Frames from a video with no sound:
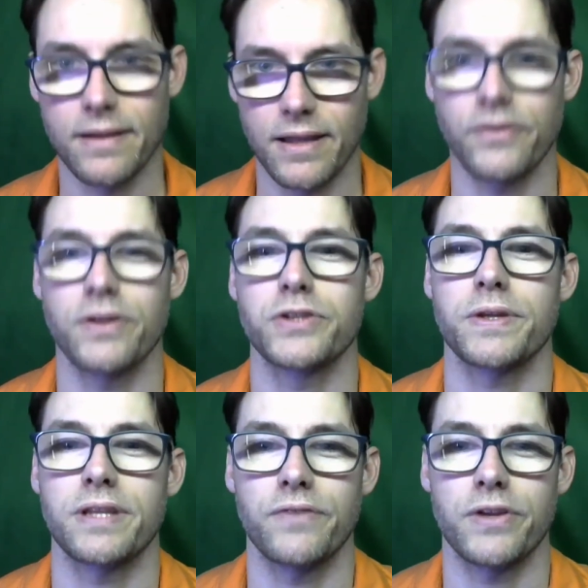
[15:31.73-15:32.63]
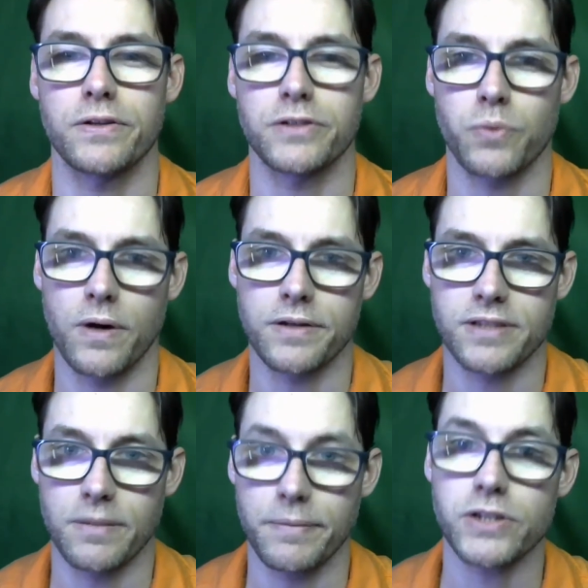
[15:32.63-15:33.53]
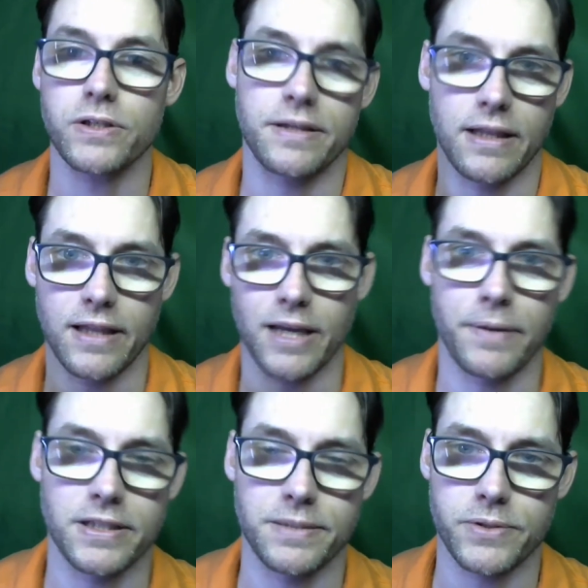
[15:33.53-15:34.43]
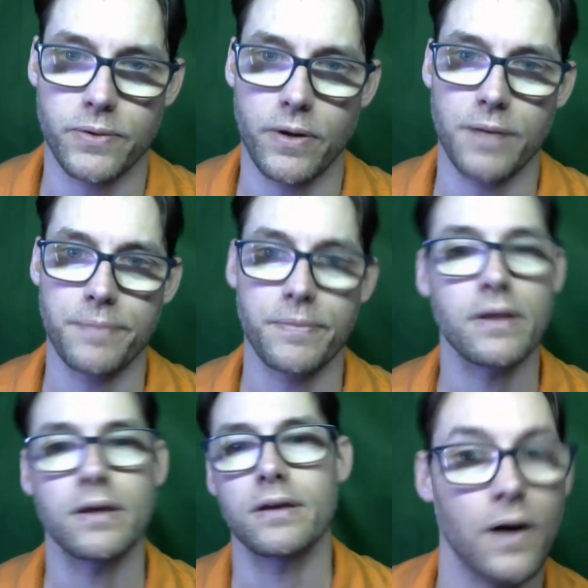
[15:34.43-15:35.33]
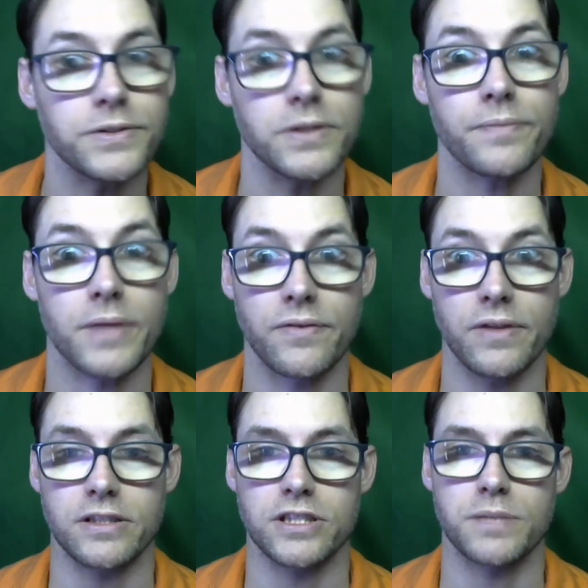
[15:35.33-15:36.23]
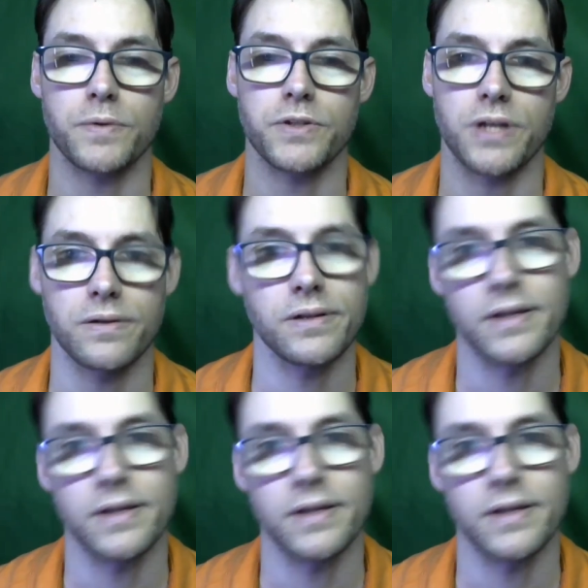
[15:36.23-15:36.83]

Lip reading: If you enjoyed that video you just watched, make sure you hit that like button and subscribe. Also, if you'd like to support the channel,